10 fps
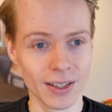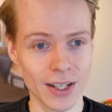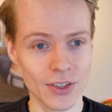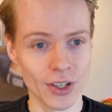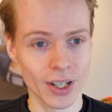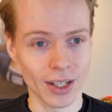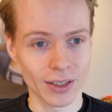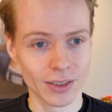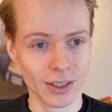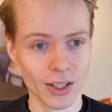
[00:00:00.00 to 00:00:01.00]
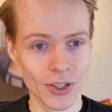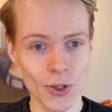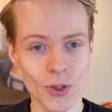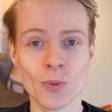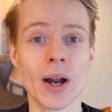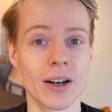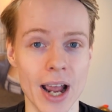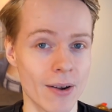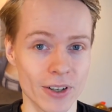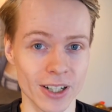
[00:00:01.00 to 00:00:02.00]
that you can use
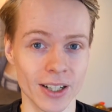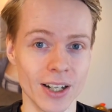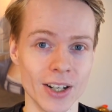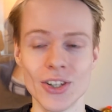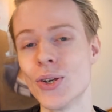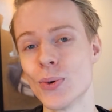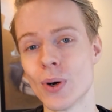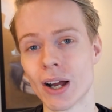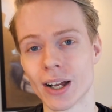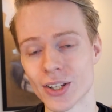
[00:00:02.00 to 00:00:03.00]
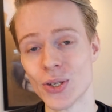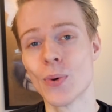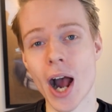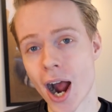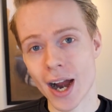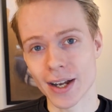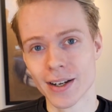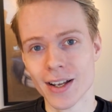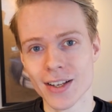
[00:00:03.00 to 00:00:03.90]
wherever you uh, you are.